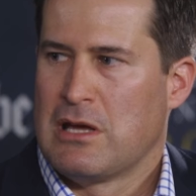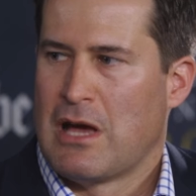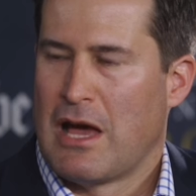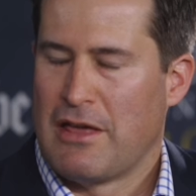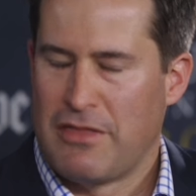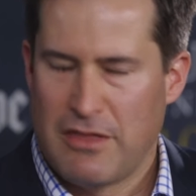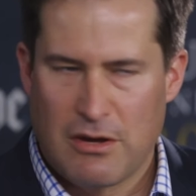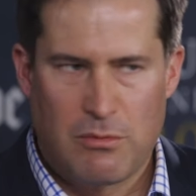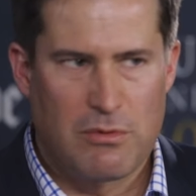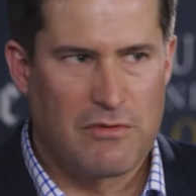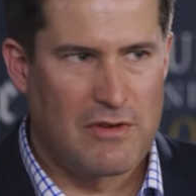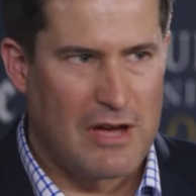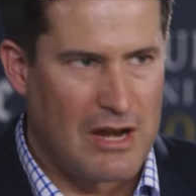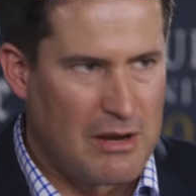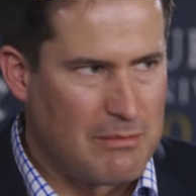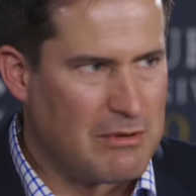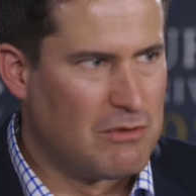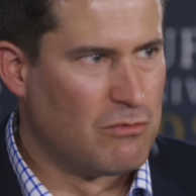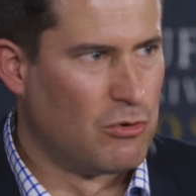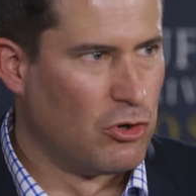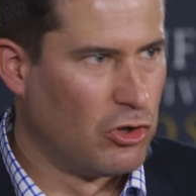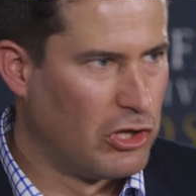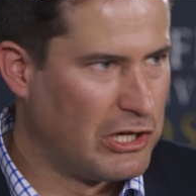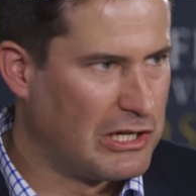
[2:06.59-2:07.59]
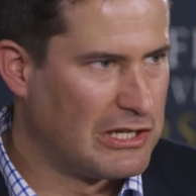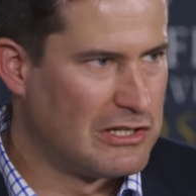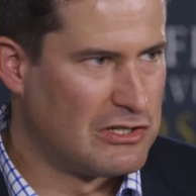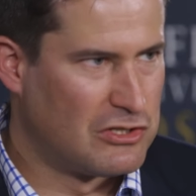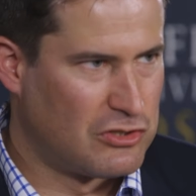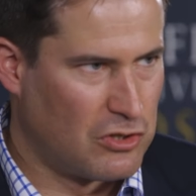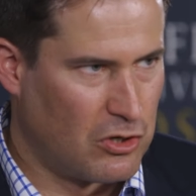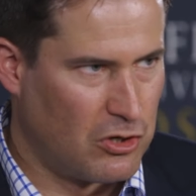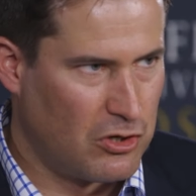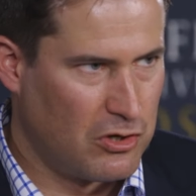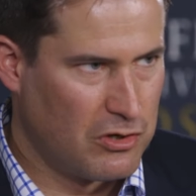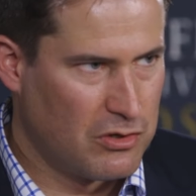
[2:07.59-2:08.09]
I think we've got to be really
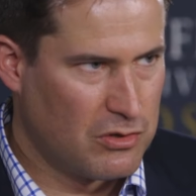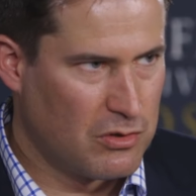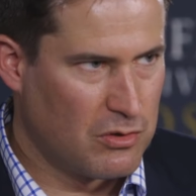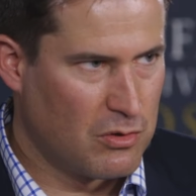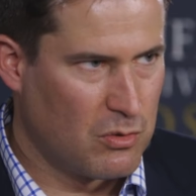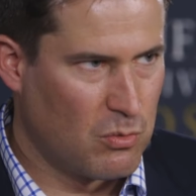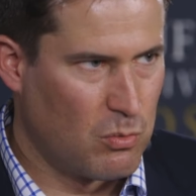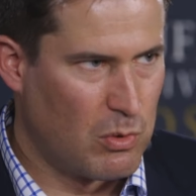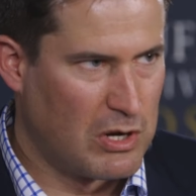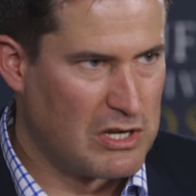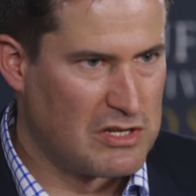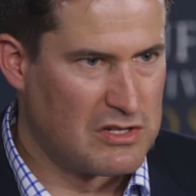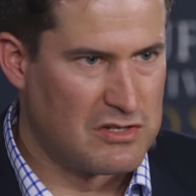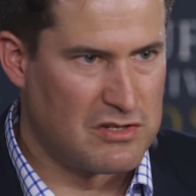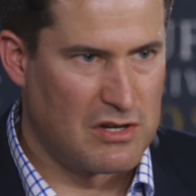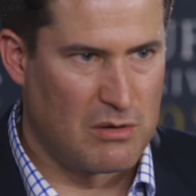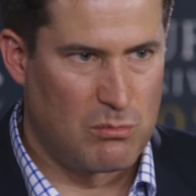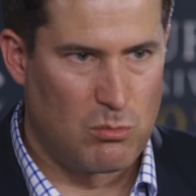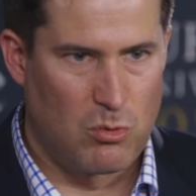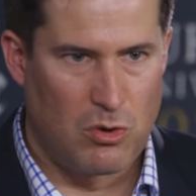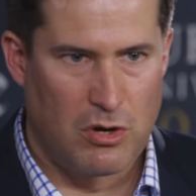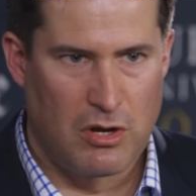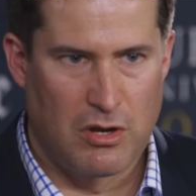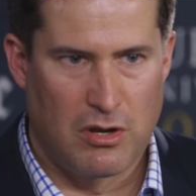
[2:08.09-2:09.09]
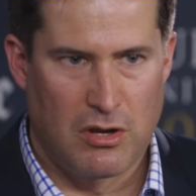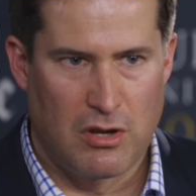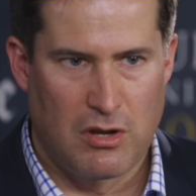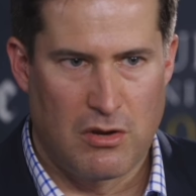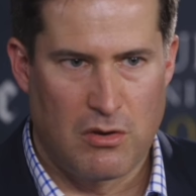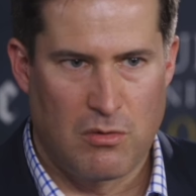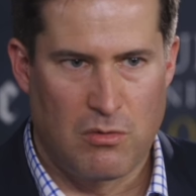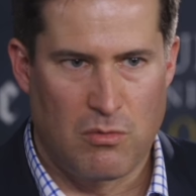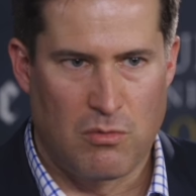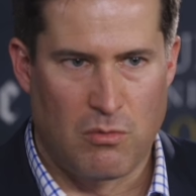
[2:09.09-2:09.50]
concerned when someone,